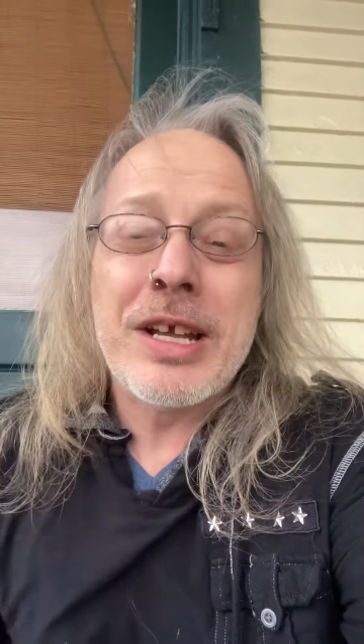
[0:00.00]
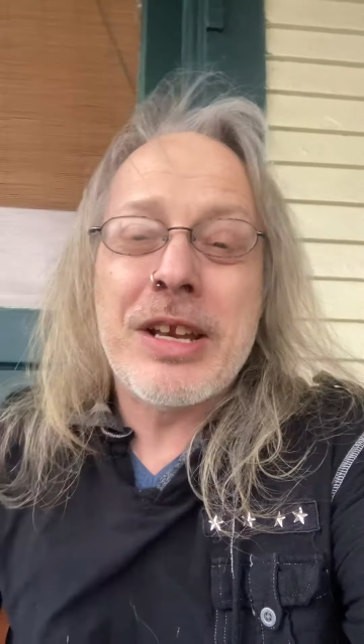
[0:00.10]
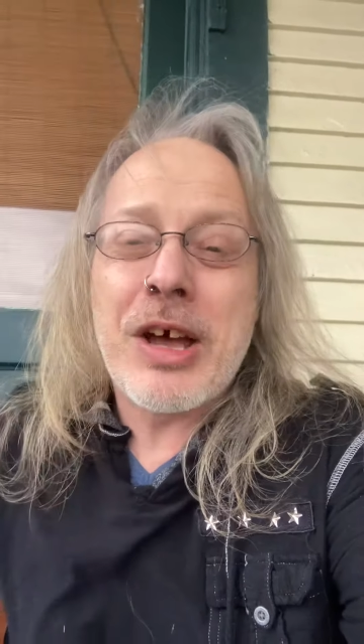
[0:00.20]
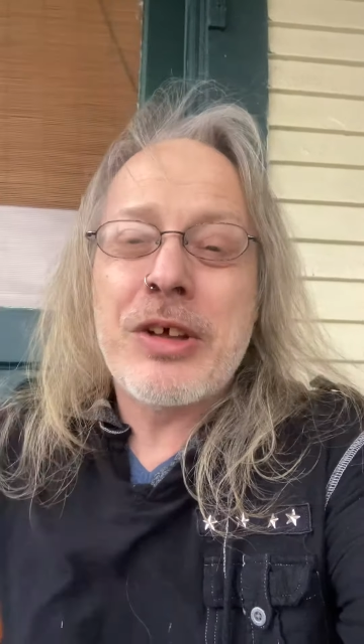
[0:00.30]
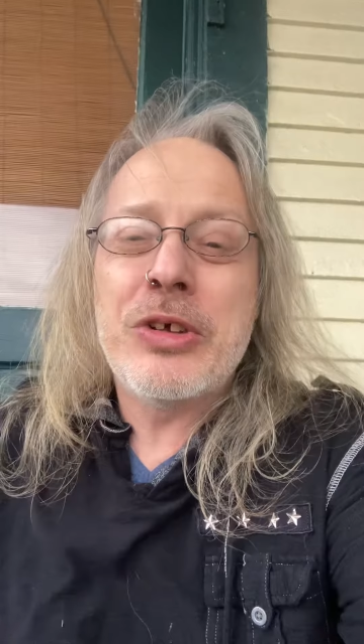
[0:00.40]

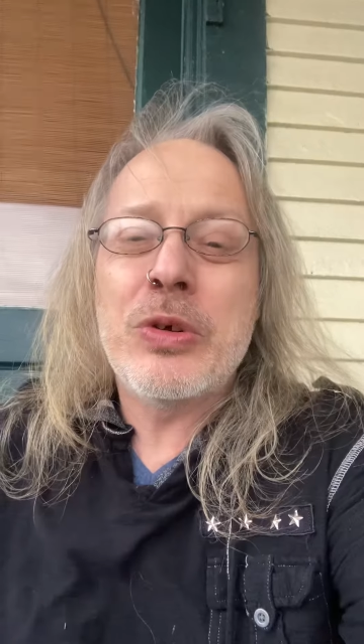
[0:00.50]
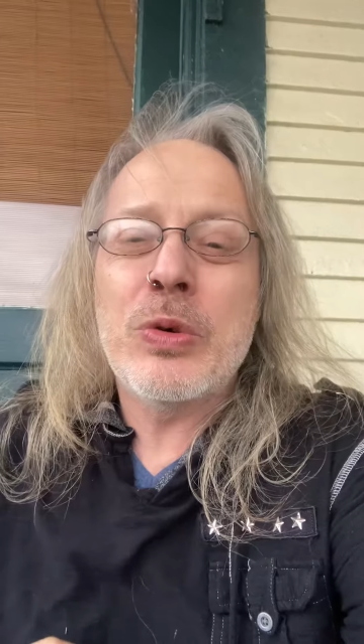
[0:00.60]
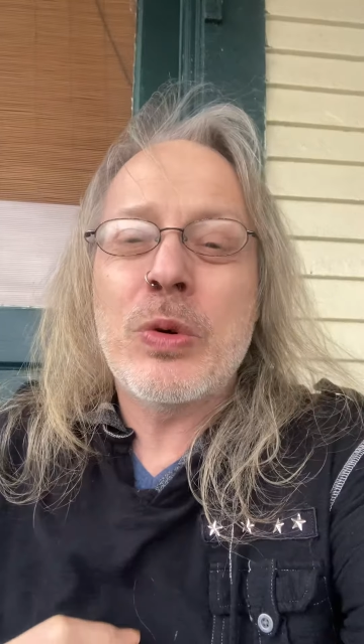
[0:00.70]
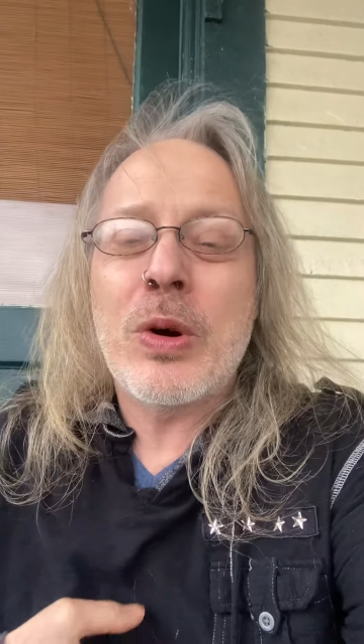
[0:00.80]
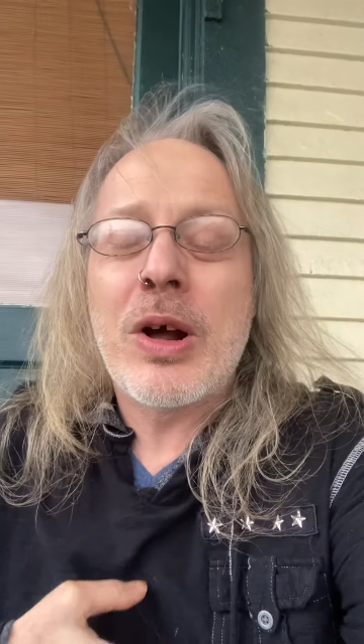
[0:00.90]
Now
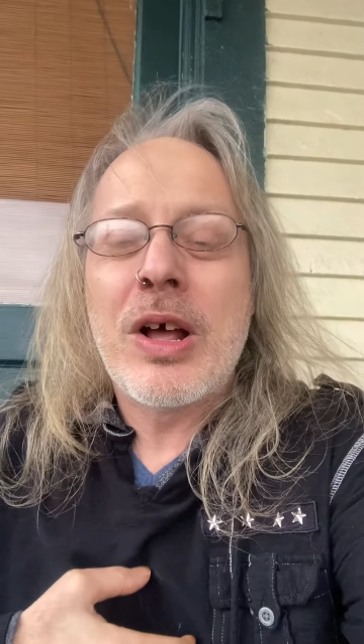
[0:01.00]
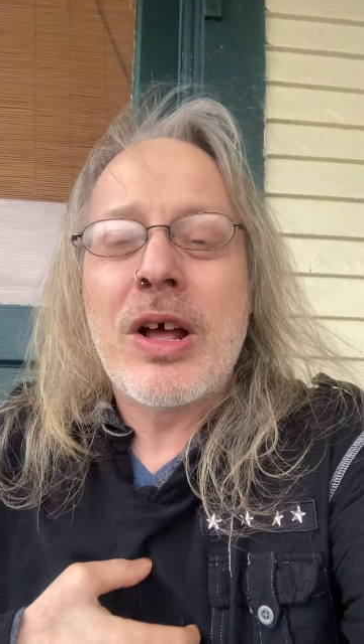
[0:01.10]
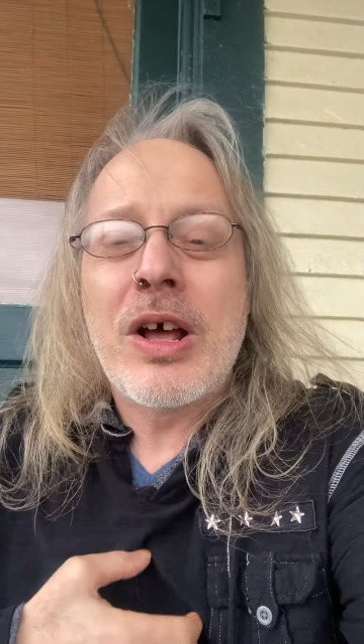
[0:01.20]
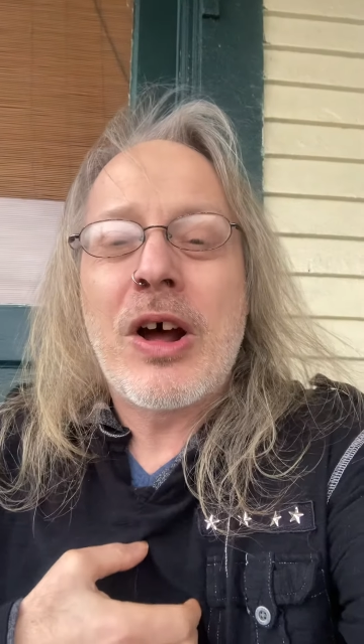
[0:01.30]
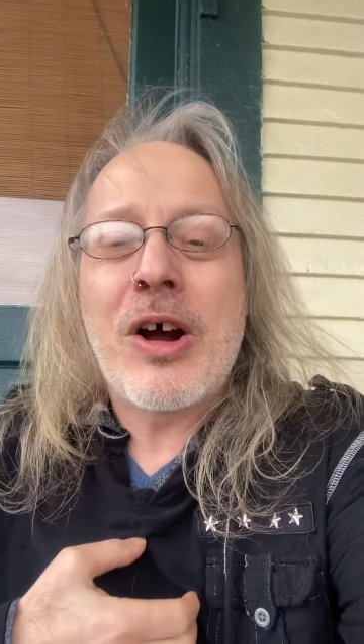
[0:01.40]
you
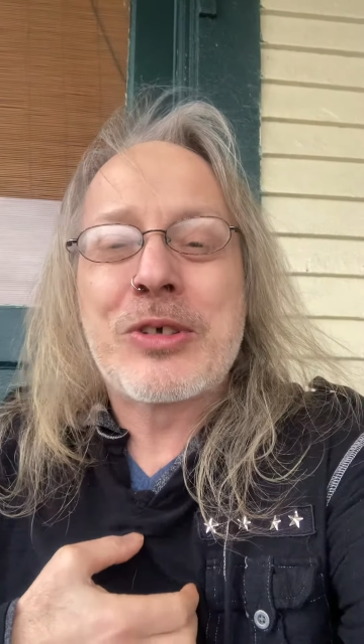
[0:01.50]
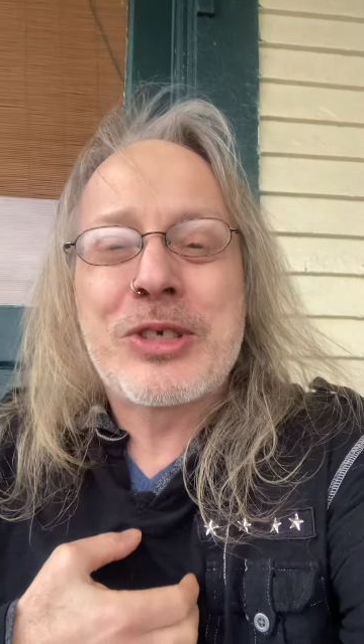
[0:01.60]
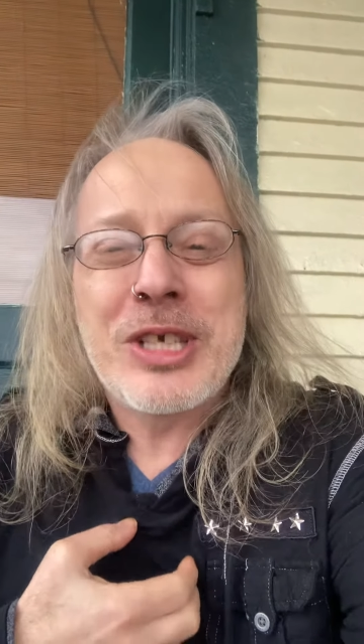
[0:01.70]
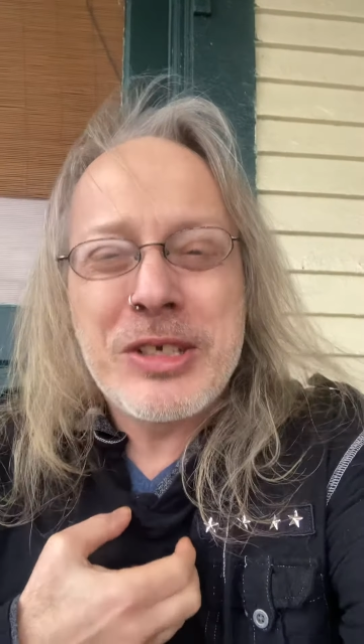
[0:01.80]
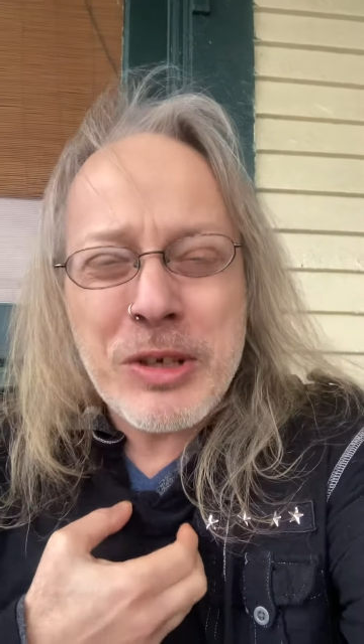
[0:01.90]
are
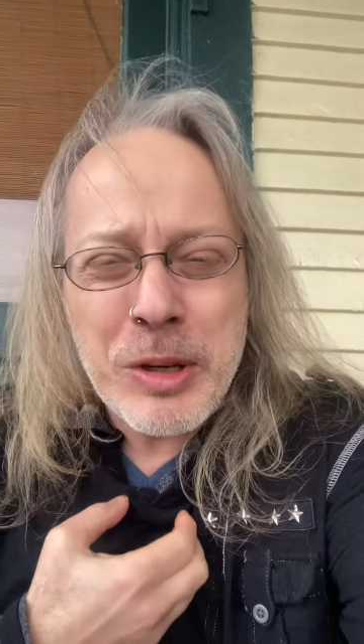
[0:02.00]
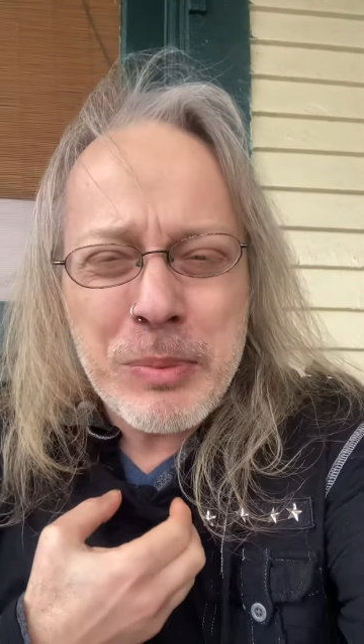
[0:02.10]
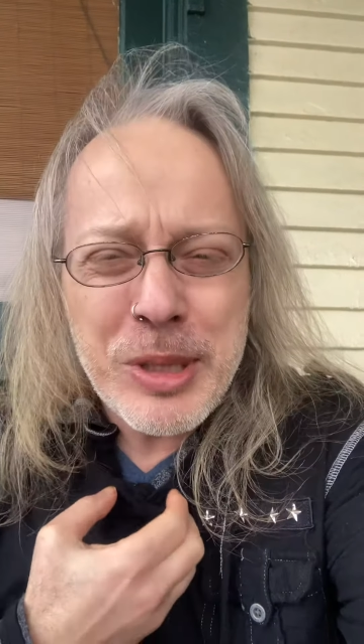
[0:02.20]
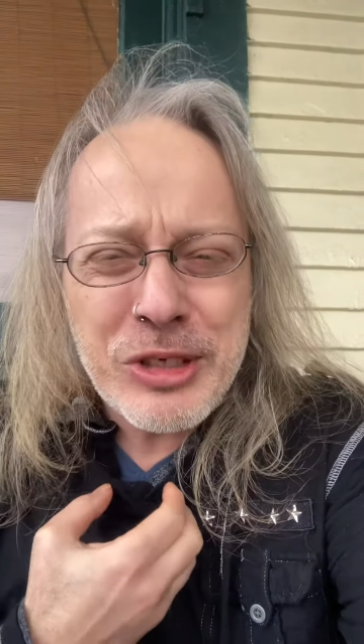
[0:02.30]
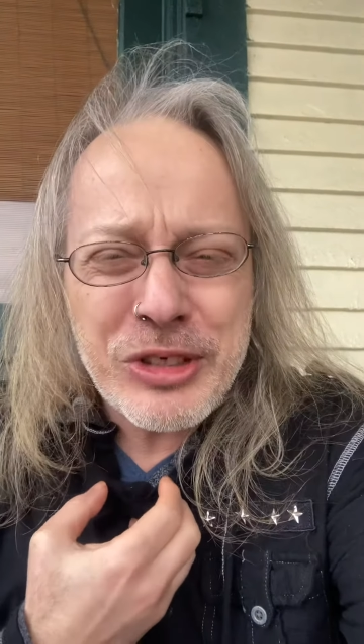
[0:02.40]
sent on a
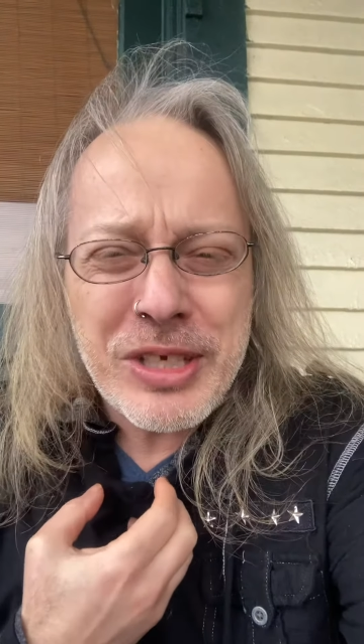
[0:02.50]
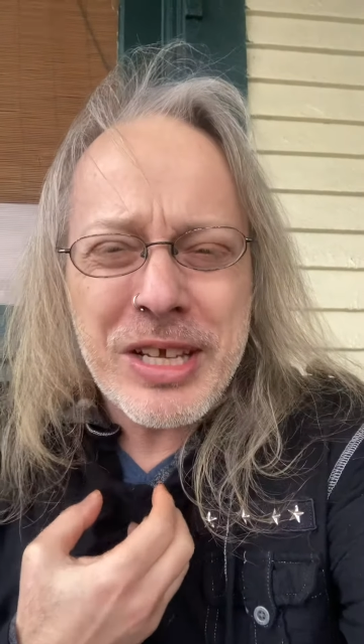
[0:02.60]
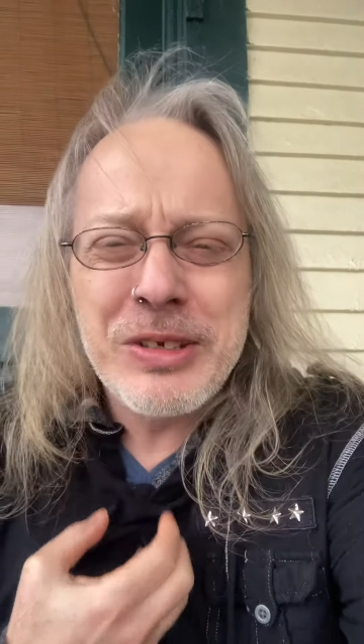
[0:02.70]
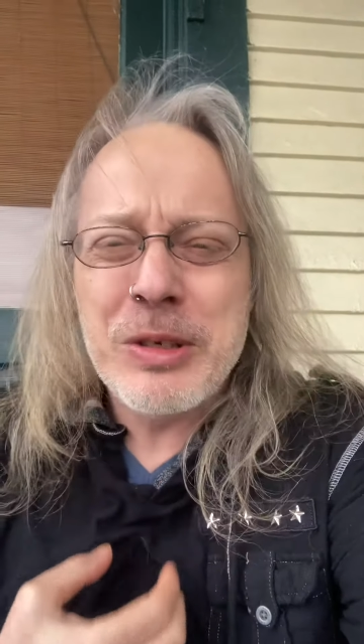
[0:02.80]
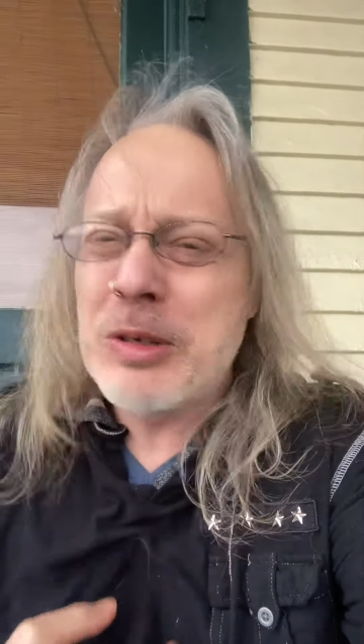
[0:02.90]
mission
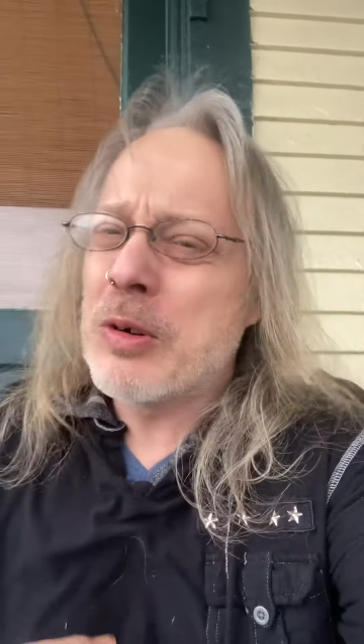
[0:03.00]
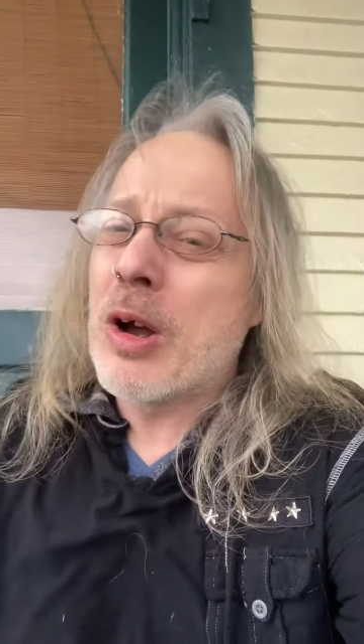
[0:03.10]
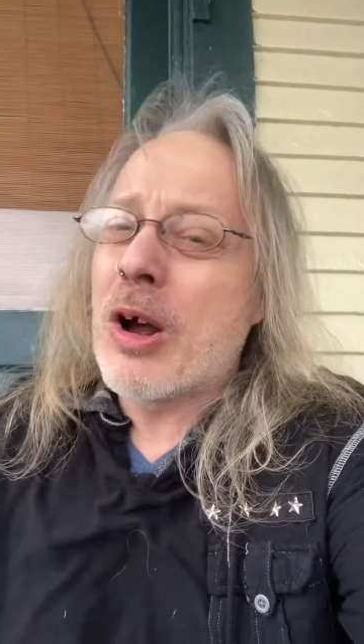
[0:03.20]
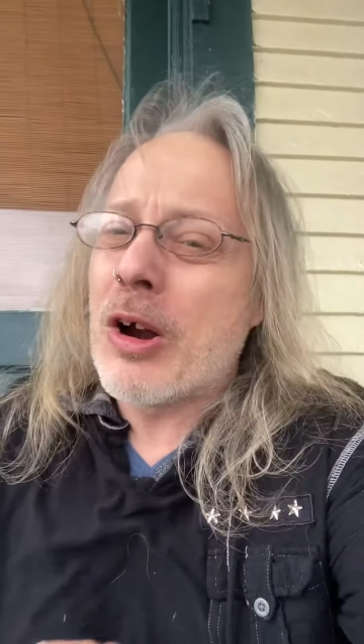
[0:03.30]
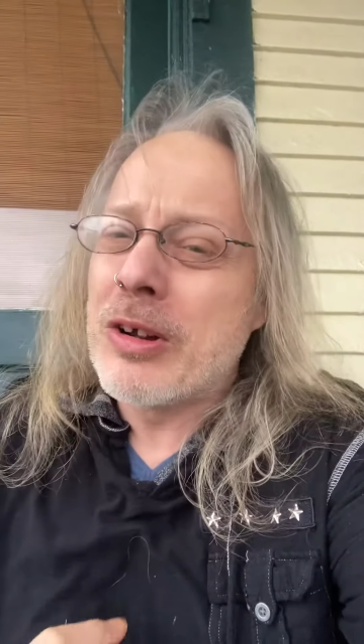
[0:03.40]
and you
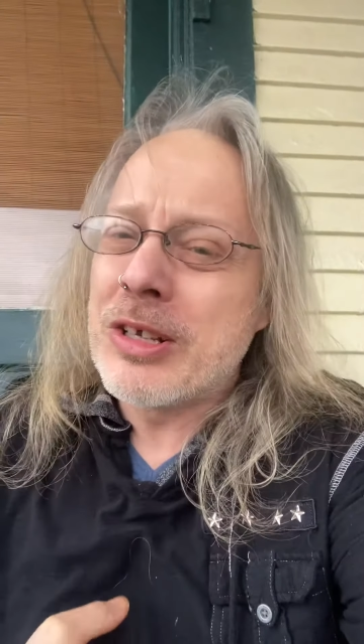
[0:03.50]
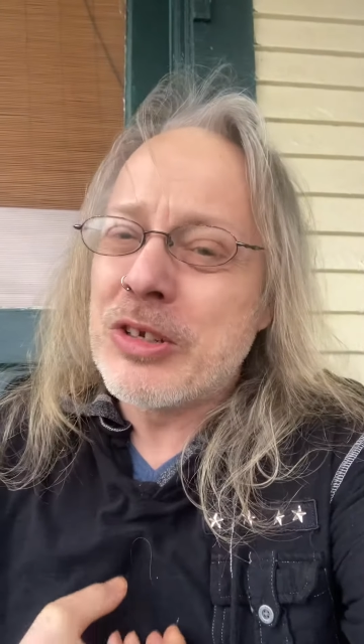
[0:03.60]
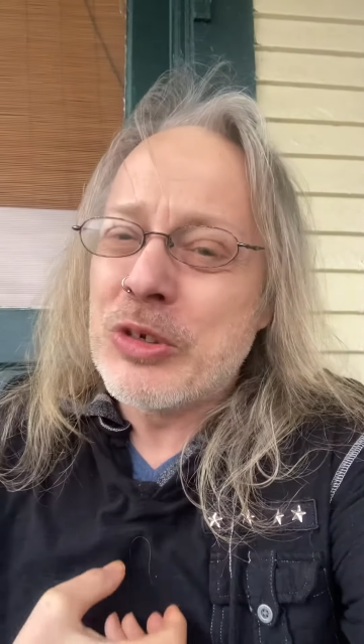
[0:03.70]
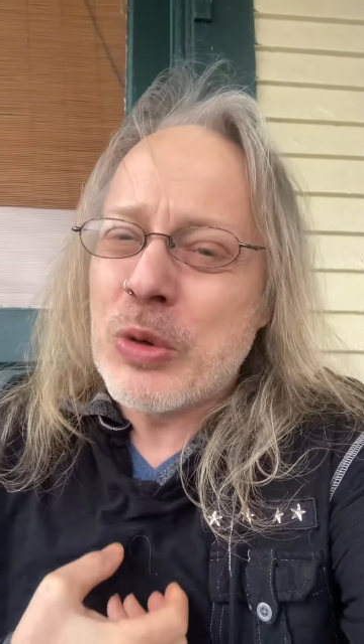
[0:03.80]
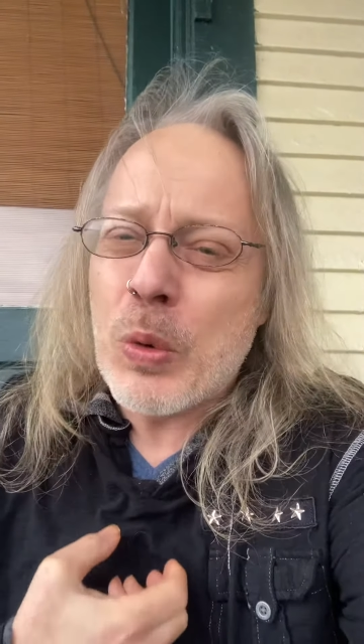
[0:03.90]
are
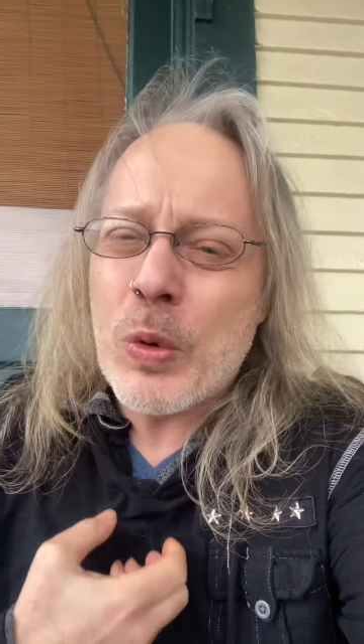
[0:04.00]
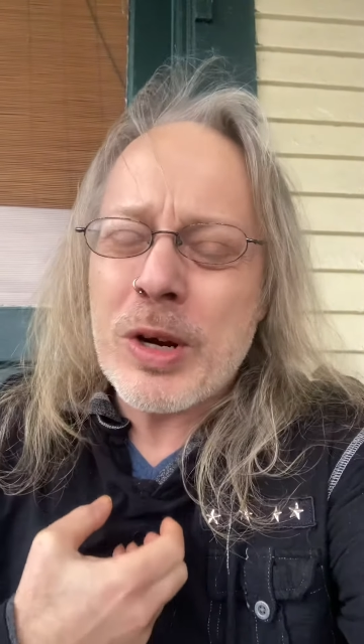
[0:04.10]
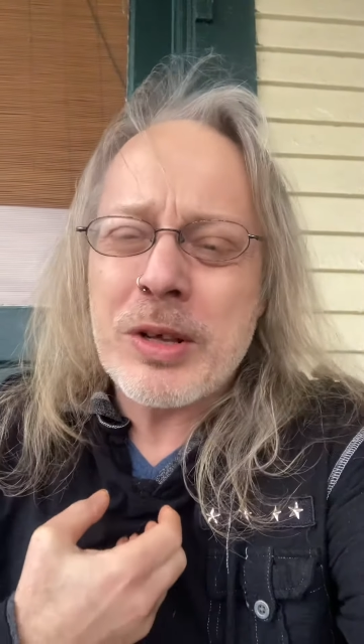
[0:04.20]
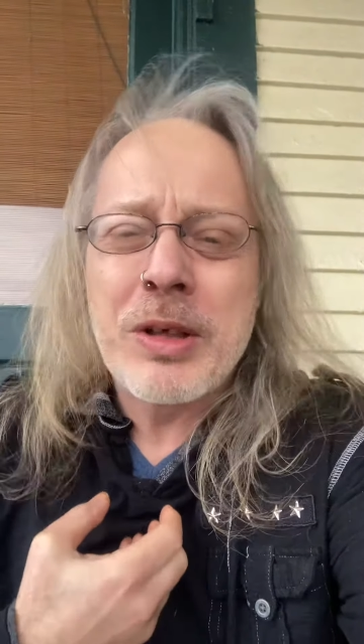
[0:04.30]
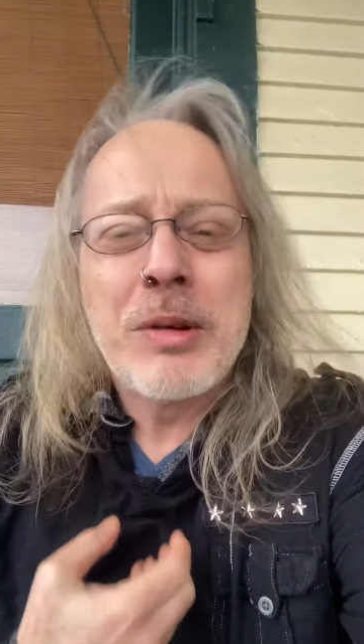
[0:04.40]

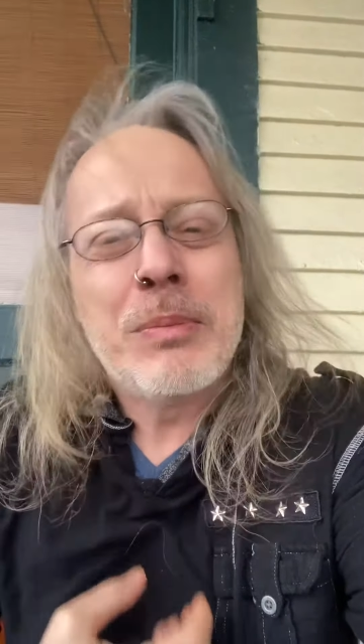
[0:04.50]
enduring,